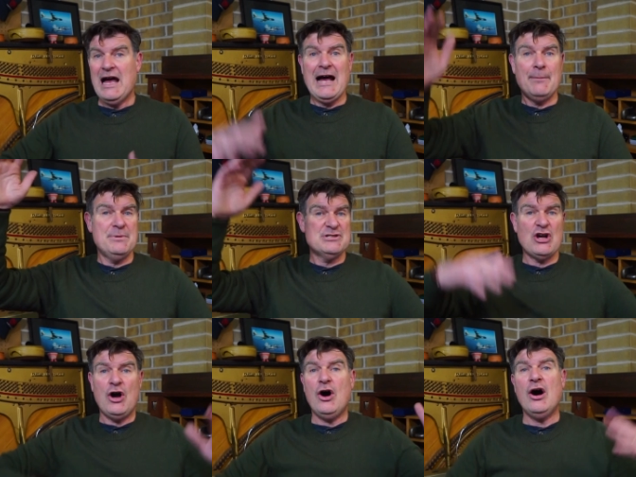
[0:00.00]
up as
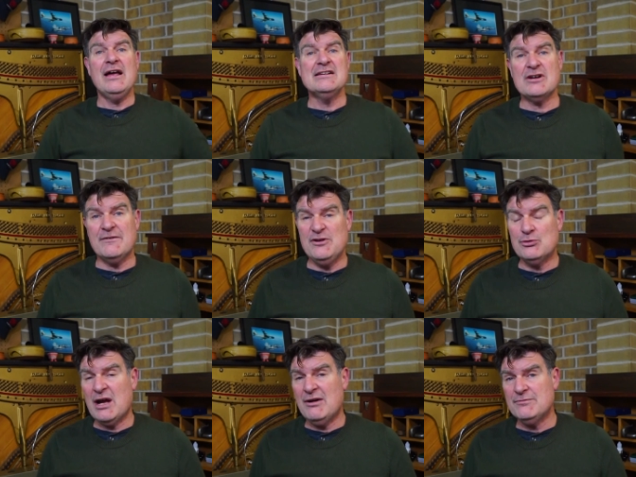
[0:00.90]
high as I feel
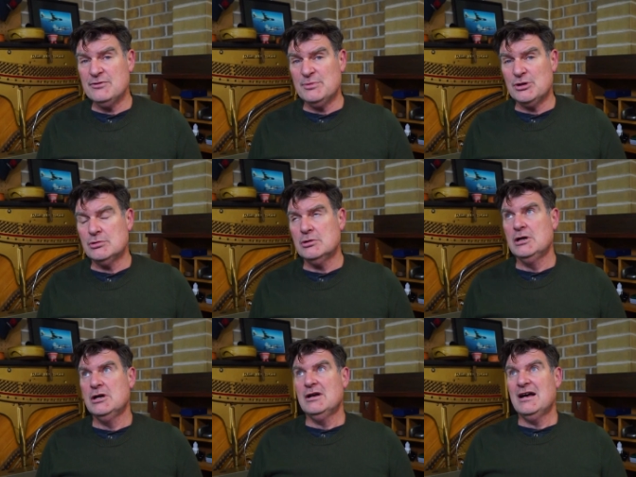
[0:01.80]
comfortable
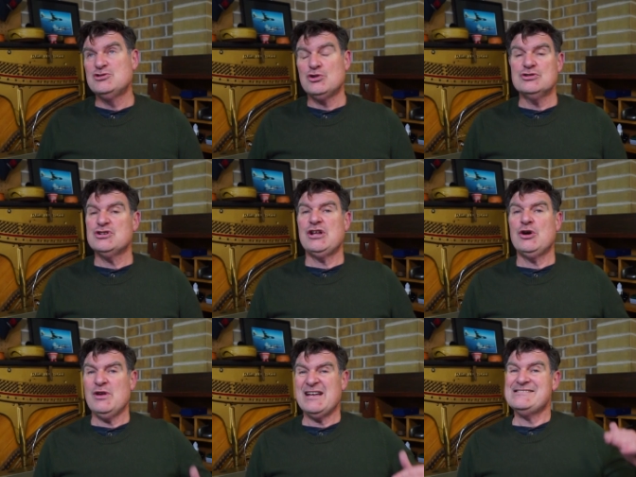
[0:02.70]
as long as I
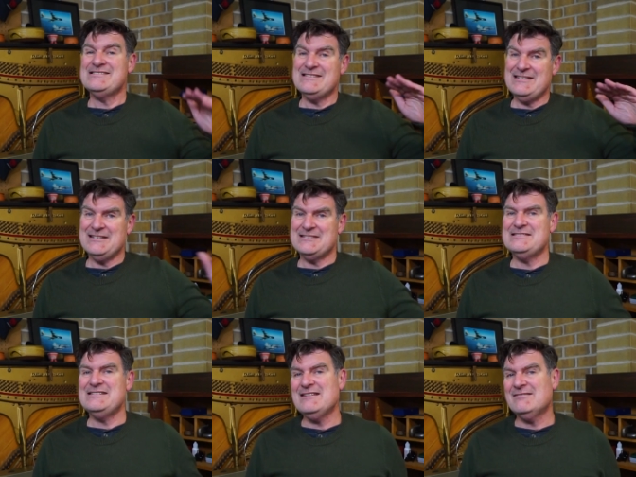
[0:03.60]
don't exceed a
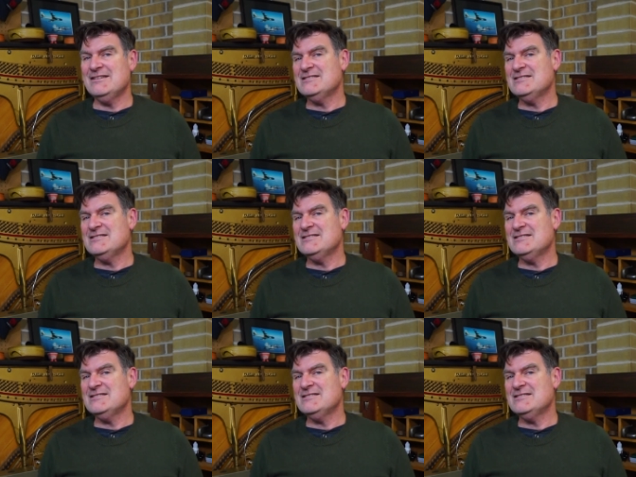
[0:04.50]
ceiling.